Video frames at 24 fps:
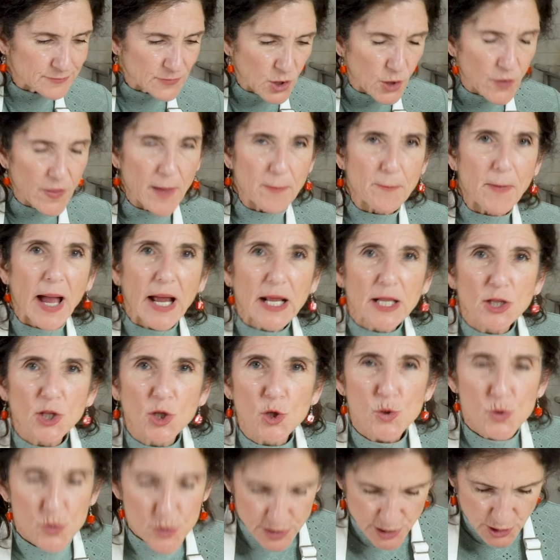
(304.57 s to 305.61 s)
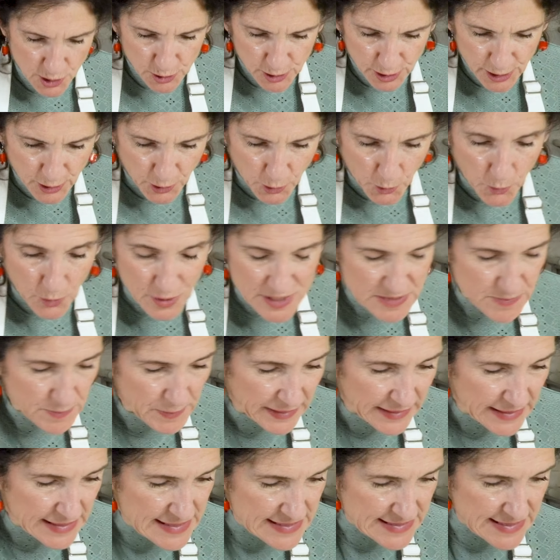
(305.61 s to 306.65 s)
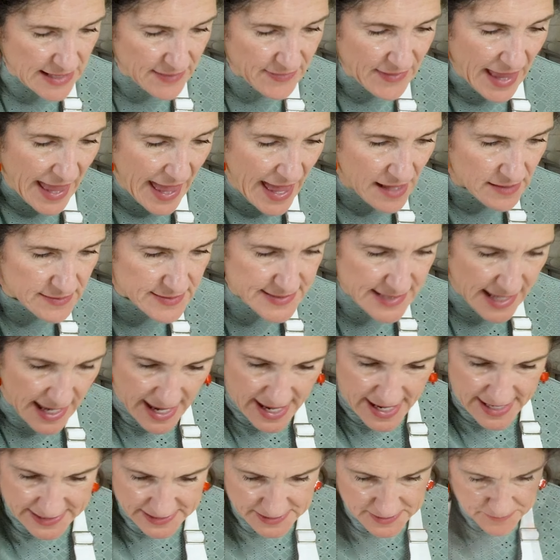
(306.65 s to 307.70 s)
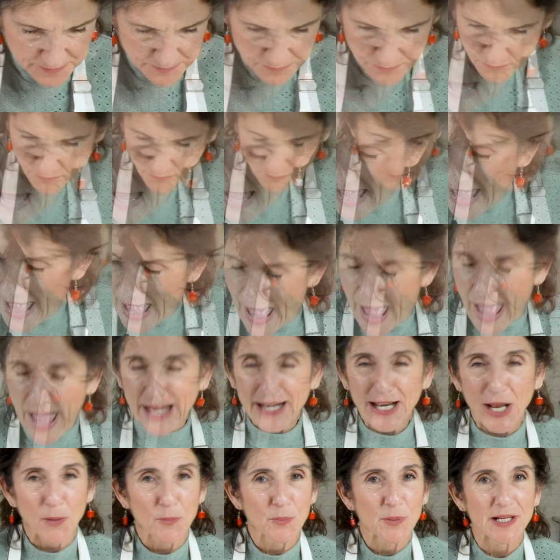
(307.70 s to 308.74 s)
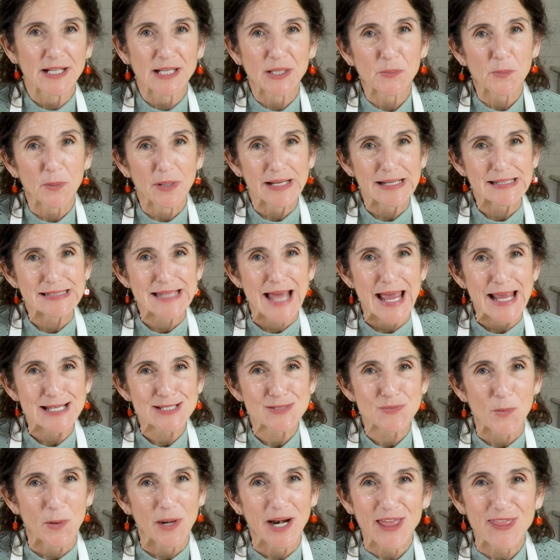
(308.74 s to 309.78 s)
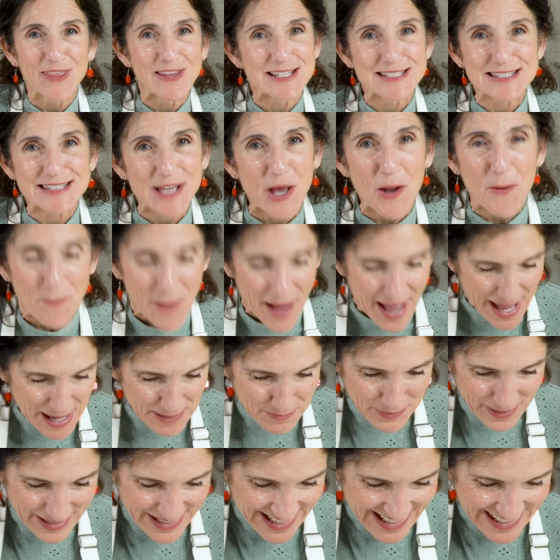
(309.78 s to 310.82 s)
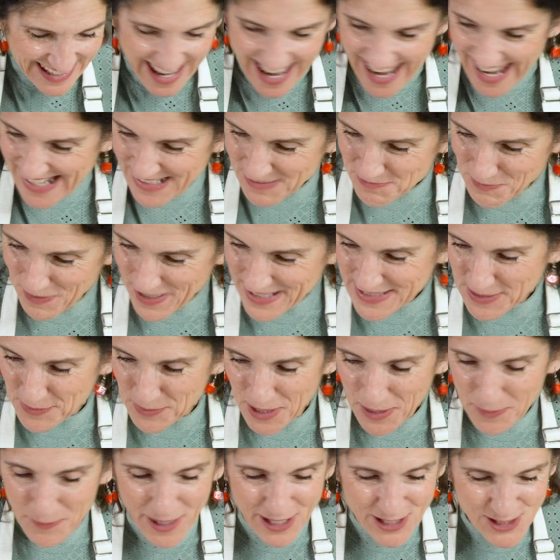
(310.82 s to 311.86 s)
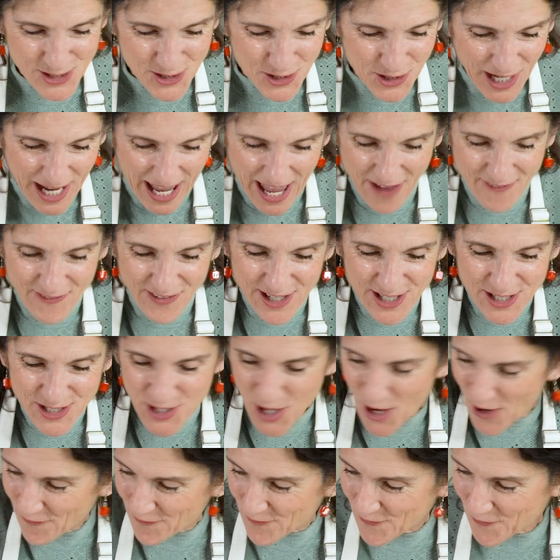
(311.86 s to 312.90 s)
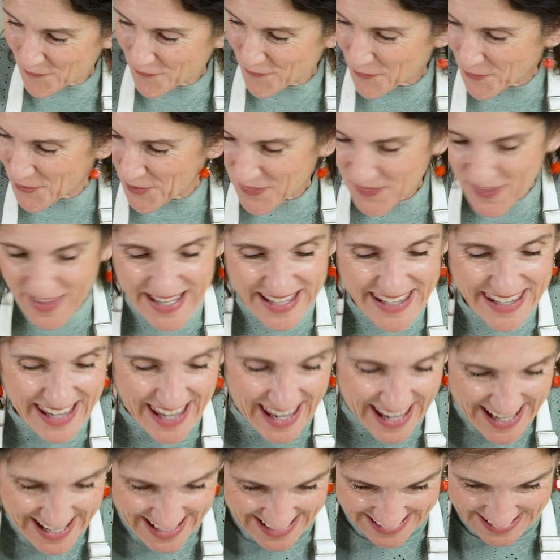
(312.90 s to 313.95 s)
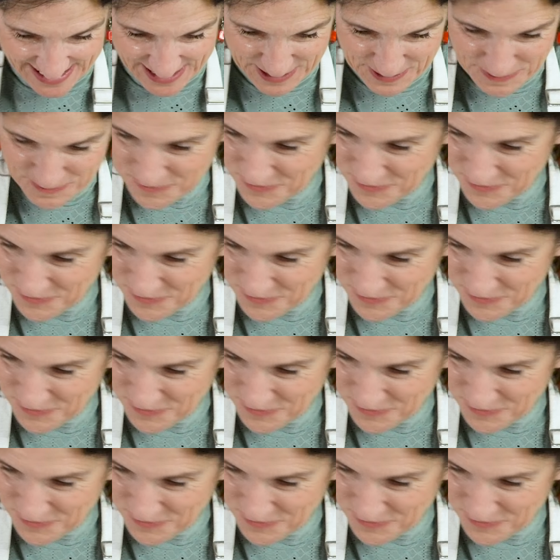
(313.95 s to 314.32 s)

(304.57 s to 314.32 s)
you know, they might lose their little crispiness on the outside. And I really want to taste one of these so bad, but I can't because I want to make sure I have enough for the cake.